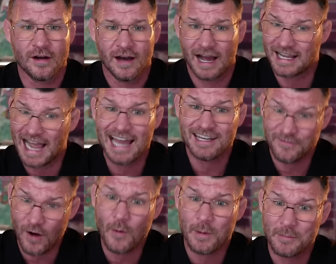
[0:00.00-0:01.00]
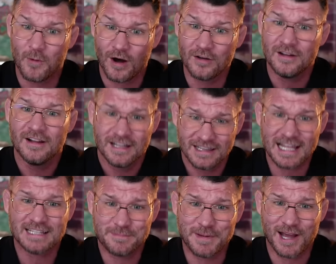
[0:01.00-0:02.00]
I kind of owe him one. Let's
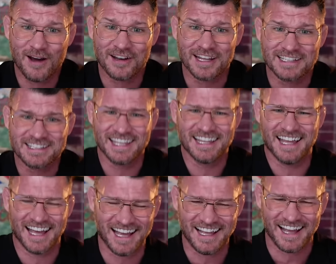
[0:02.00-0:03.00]
be honest. Yeah.